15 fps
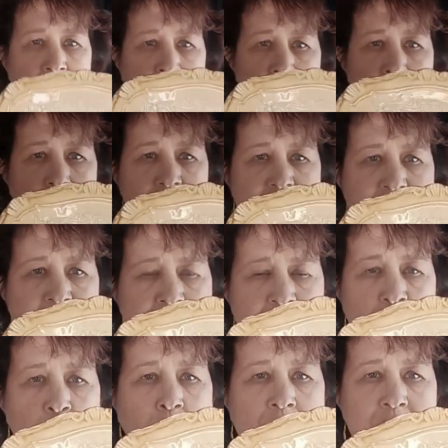You can see it's
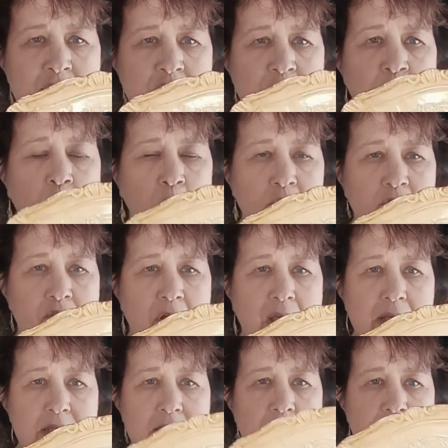quite a small
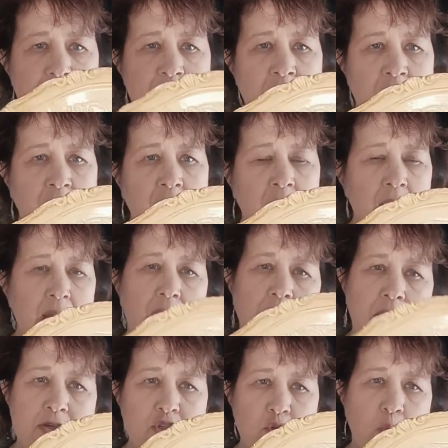tray, so it's not a
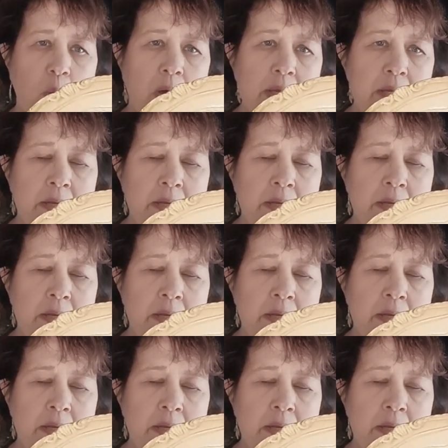large one,